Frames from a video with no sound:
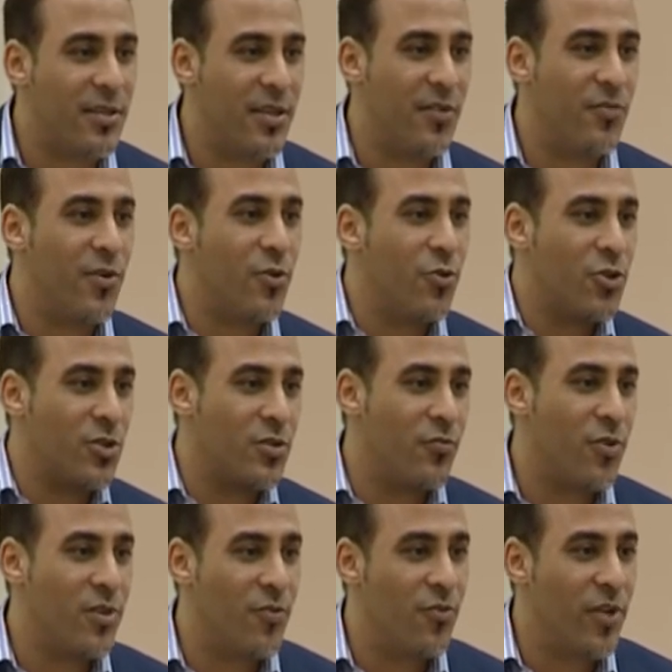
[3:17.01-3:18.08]
the revolution
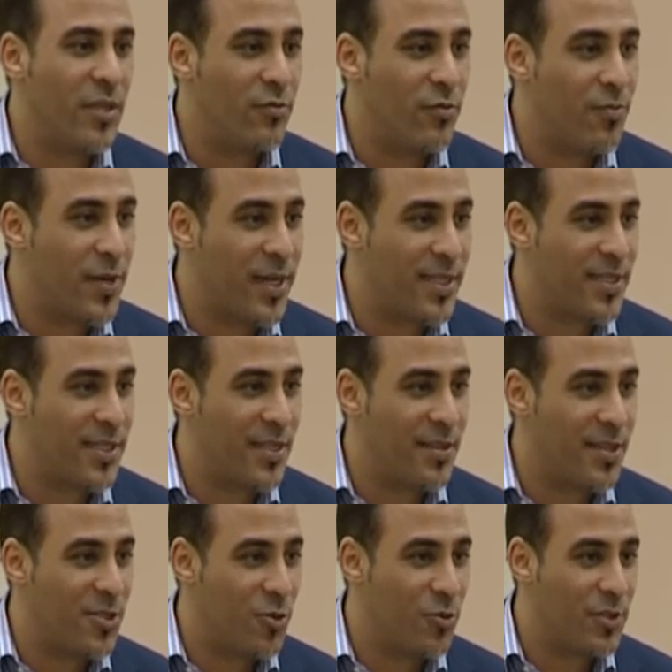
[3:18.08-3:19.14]
for the freedom of press in
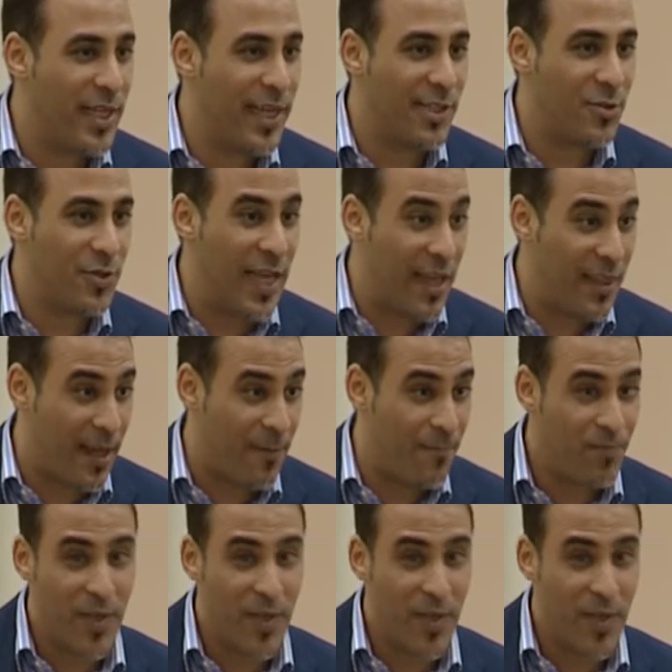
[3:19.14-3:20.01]
this hotel together.